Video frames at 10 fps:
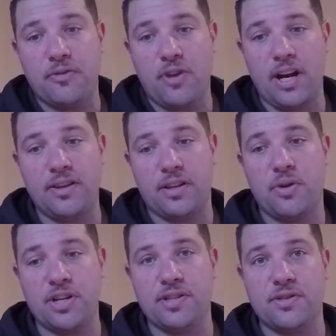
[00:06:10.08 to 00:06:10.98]
you've got any
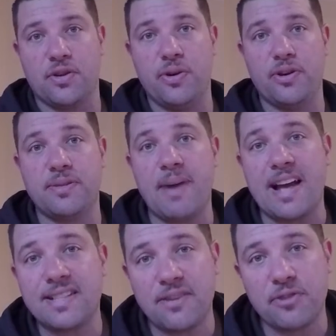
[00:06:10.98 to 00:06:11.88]
questions or queries
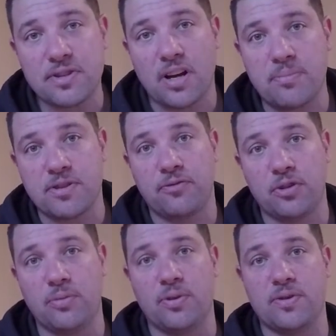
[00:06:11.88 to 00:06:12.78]
about different types of
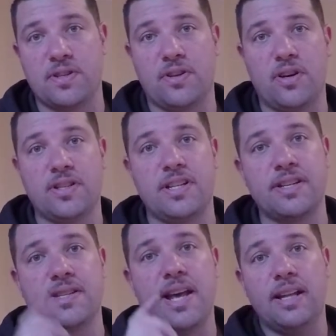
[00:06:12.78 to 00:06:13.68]
floorboards and
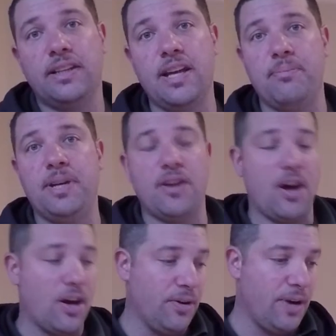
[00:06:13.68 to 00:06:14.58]
costings, let me
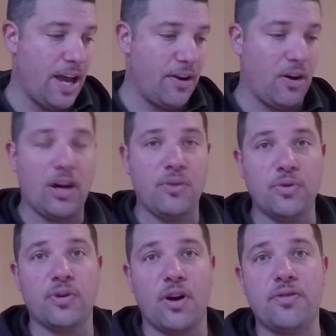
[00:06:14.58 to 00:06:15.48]
know and I
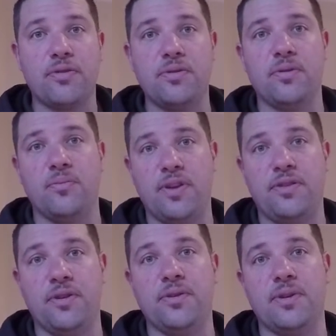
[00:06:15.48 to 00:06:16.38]
will go through them
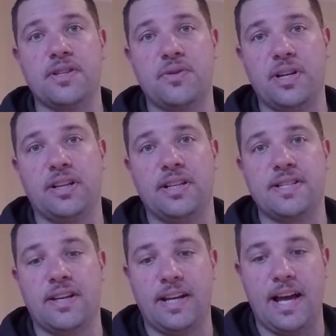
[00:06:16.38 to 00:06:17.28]
with you as quickly
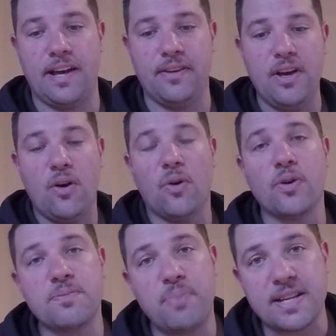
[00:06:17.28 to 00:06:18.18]
as I can,
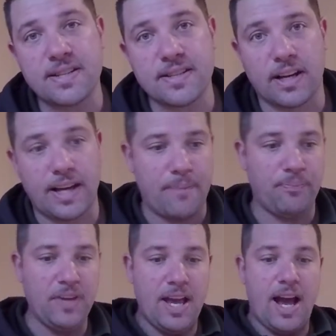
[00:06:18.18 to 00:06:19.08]
or as best as I can.
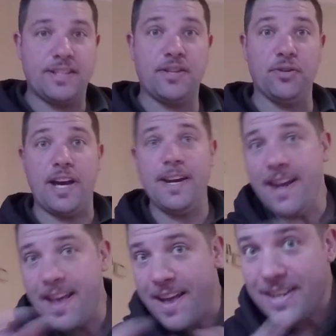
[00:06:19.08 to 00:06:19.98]
Until
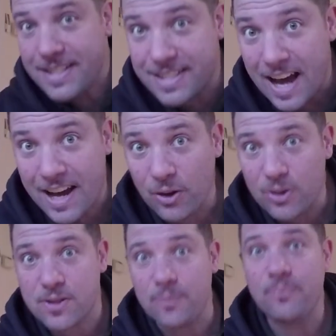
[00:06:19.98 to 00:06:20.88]
then, stay
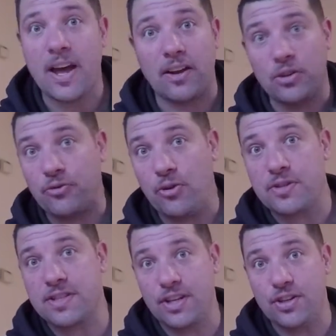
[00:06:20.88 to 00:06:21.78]
awesome and I look
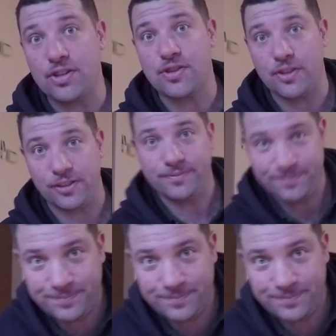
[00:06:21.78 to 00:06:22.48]
forward to seeing you soon.